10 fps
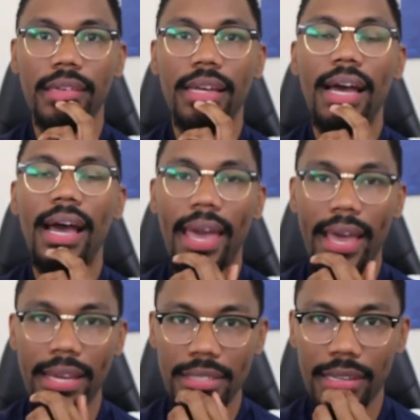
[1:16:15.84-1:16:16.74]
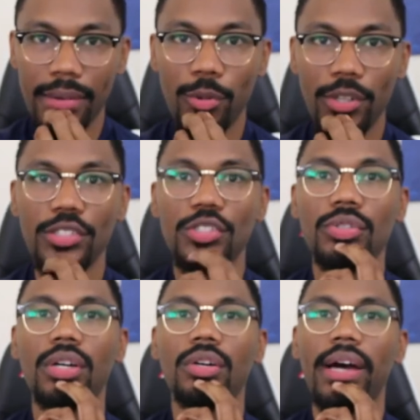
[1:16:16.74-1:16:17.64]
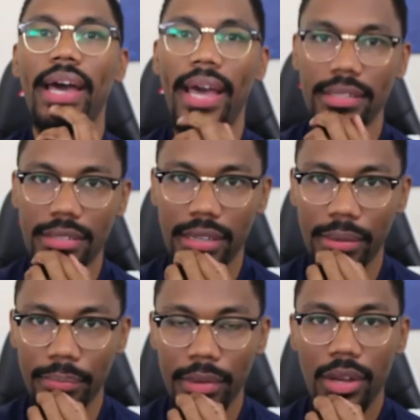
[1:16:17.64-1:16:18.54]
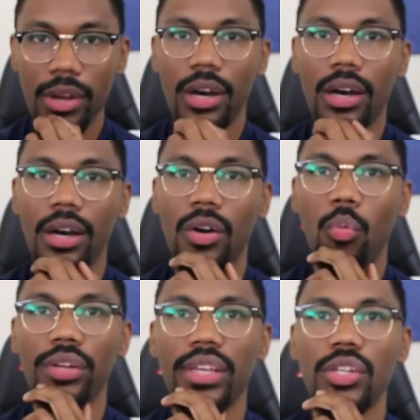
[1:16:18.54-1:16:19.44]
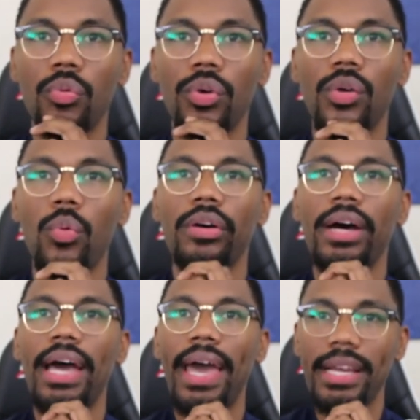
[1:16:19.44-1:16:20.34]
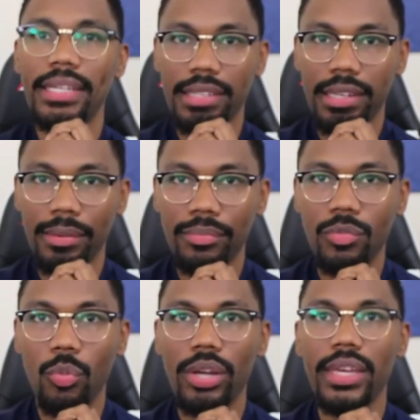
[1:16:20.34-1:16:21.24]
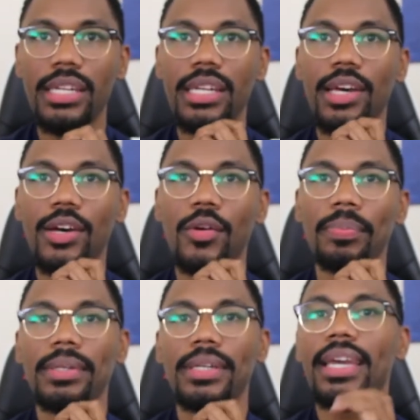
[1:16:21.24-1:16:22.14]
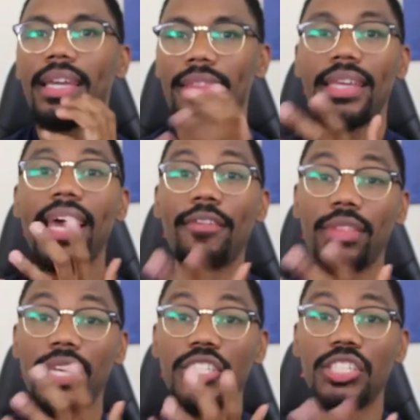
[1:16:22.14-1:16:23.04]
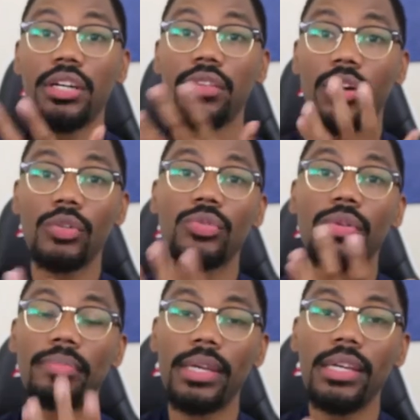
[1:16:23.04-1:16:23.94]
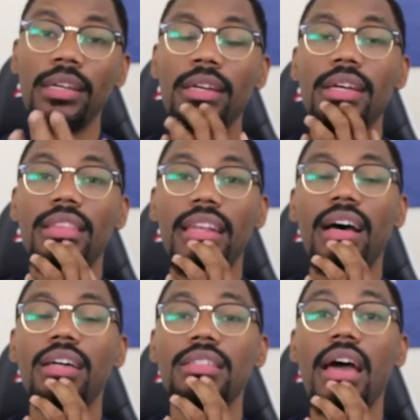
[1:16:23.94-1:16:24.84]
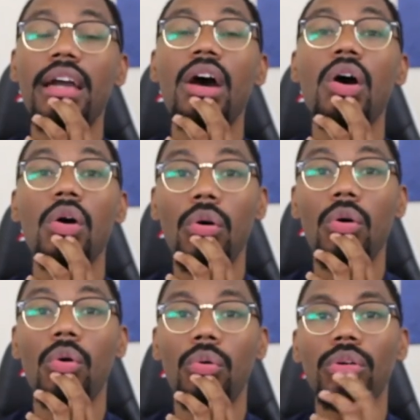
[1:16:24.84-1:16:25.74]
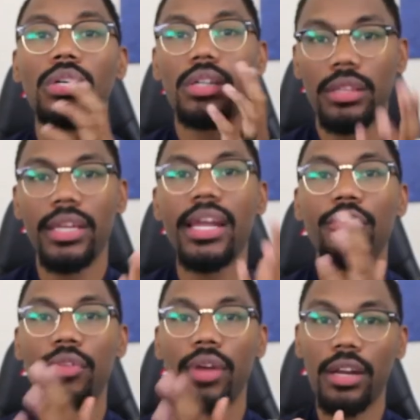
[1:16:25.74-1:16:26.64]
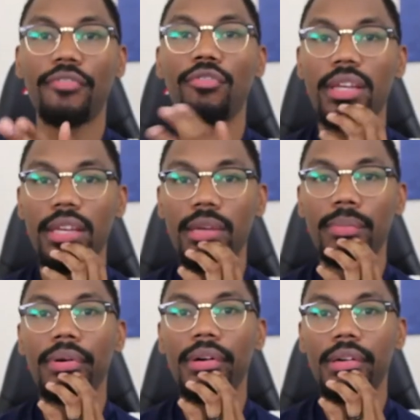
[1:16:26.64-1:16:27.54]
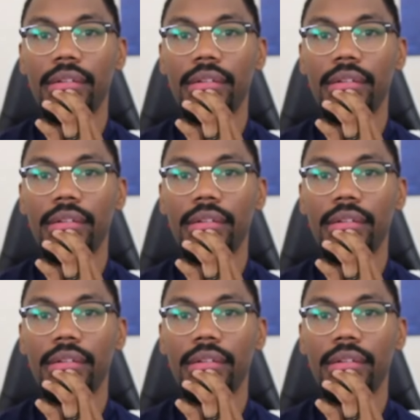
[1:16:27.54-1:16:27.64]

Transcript: I asked them, what's the struggle? I asked them, what are they doing well? I asked them where they need help. And then after they shared those with me, then I was like, oh, then I created a free ebook.